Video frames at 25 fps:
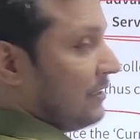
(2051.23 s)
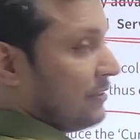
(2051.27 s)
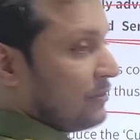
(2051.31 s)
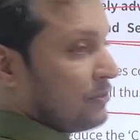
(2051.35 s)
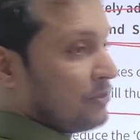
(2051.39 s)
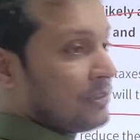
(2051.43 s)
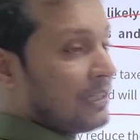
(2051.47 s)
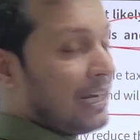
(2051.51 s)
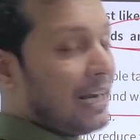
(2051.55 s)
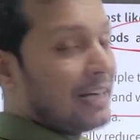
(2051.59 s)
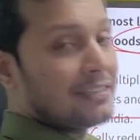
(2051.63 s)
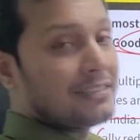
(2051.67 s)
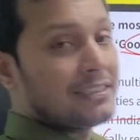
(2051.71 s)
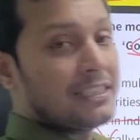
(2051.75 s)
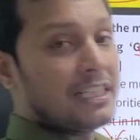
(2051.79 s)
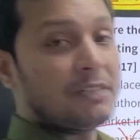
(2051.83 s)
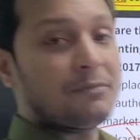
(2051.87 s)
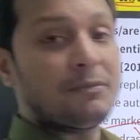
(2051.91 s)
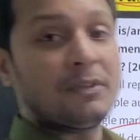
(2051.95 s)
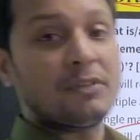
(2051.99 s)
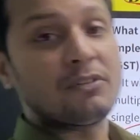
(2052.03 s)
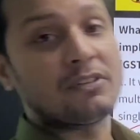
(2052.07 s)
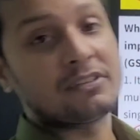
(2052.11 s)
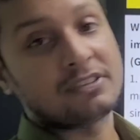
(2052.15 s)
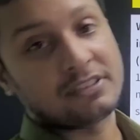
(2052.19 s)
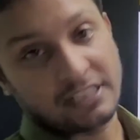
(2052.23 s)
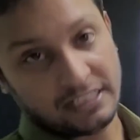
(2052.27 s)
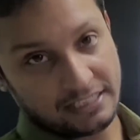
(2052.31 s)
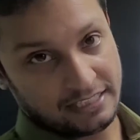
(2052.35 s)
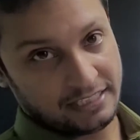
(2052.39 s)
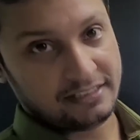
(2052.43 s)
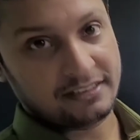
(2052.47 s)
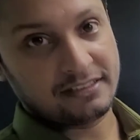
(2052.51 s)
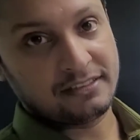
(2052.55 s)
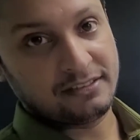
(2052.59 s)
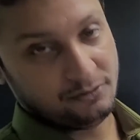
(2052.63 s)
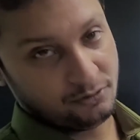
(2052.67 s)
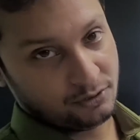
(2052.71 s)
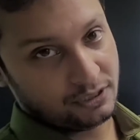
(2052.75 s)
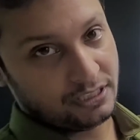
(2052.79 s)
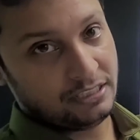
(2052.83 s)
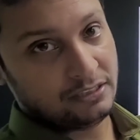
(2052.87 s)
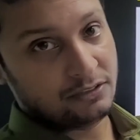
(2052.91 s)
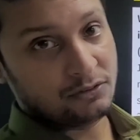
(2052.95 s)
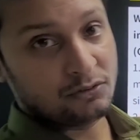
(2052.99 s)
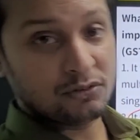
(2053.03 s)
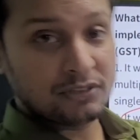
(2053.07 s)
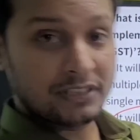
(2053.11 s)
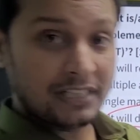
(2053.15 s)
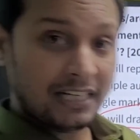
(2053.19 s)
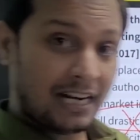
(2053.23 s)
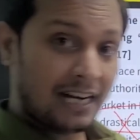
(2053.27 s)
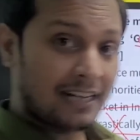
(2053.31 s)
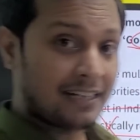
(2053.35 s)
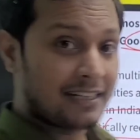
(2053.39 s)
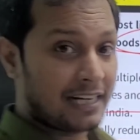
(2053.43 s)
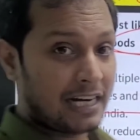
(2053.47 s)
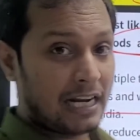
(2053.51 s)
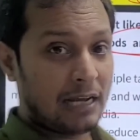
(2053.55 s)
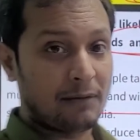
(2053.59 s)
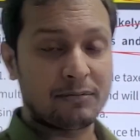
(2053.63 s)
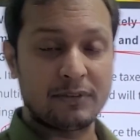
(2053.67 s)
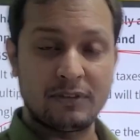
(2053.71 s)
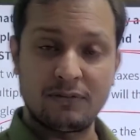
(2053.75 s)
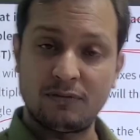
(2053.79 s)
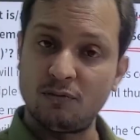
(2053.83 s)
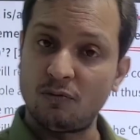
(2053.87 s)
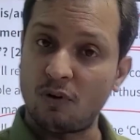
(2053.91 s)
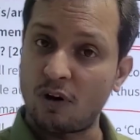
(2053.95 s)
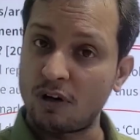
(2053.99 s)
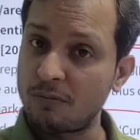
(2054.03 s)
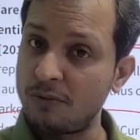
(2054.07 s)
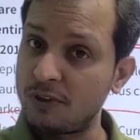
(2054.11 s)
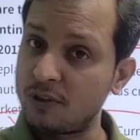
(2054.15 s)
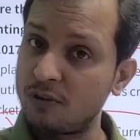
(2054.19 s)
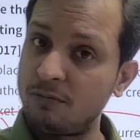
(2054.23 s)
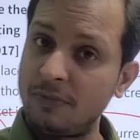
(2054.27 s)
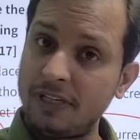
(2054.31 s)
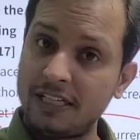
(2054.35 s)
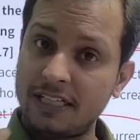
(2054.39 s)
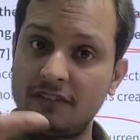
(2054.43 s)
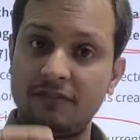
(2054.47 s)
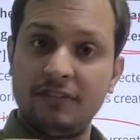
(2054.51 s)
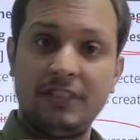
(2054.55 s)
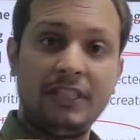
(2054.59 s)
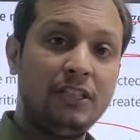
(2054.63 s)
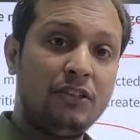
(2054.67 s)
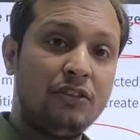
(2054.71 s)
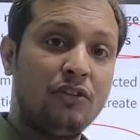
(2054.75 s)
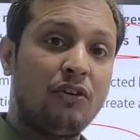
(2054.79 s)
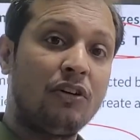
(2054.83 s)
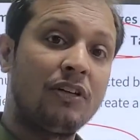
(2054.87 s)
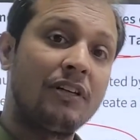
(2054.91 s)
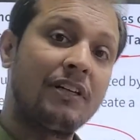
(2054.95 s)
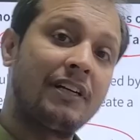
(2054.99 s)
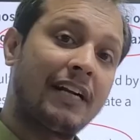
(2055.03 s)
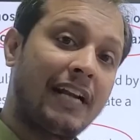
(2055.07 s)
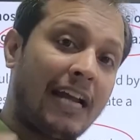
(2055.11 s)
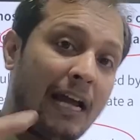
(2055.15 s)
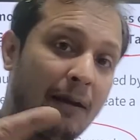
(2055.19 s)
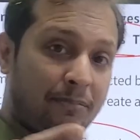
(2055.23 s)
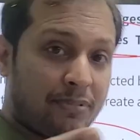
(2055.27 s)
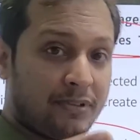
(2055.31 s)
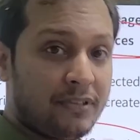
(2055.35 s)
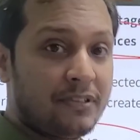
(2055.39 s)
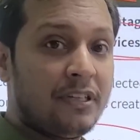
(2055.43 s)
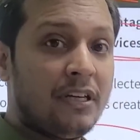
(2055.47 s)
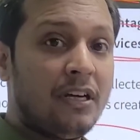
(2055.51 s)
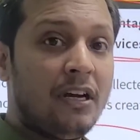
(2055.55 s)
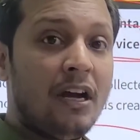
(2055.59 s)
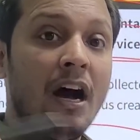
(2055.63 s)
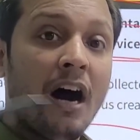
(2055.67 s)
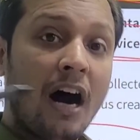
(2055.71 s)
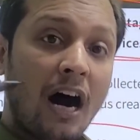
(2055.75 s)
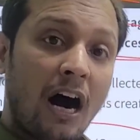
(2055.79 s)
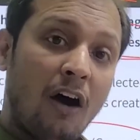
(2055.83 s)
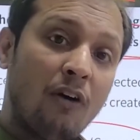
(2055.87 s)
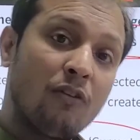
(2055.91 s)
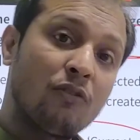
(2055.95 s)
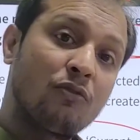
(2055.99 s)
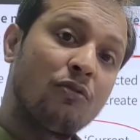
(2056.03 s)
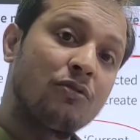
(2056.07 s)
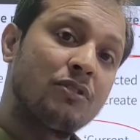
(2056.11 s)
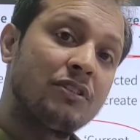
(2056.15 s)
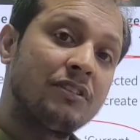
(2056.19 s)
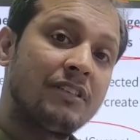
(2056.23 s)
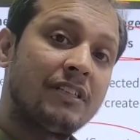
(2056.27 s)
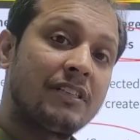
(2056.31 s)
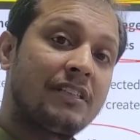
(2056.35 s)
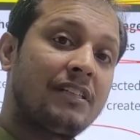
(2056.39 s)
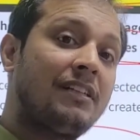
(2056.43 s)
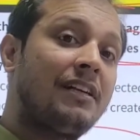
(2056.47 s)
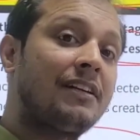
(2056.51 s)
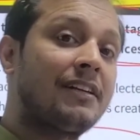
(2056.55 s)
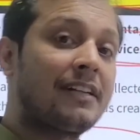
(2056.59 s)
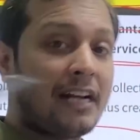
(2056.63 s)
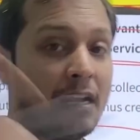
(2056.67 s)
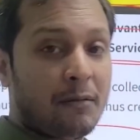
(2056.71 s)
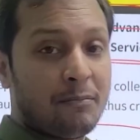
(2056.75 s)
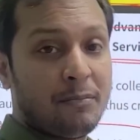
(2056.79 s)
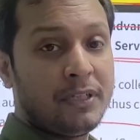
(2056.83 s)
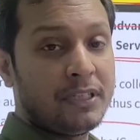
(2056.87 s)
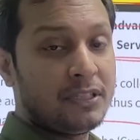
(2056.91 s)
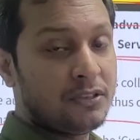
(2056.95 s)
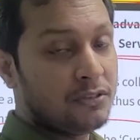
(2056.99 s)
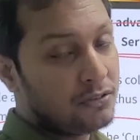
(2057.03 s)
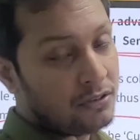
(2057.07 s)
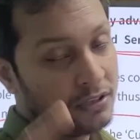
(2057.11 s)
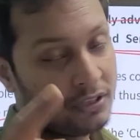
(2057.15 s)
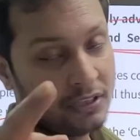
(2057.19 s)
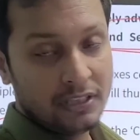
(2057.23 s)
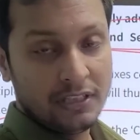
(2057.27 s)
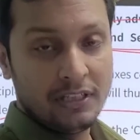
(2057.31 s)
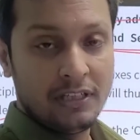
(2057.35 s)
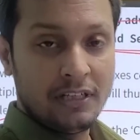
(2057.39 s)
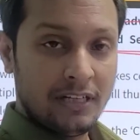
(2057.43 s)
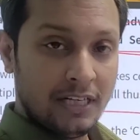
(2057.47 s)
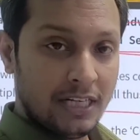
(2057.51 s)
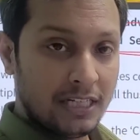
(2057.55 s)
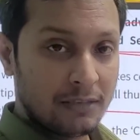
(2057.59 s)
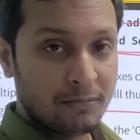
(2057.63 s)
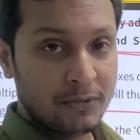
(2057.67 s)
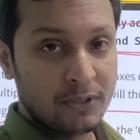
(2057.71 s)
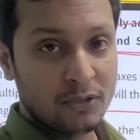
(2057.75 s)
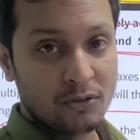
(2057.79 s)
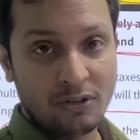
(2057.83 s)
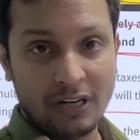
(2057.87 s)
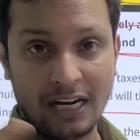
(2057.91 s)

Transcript: So that statement was correct. Okay, so there are traps. If you want me to make a video on traps, how question setters are trapping you, let me know.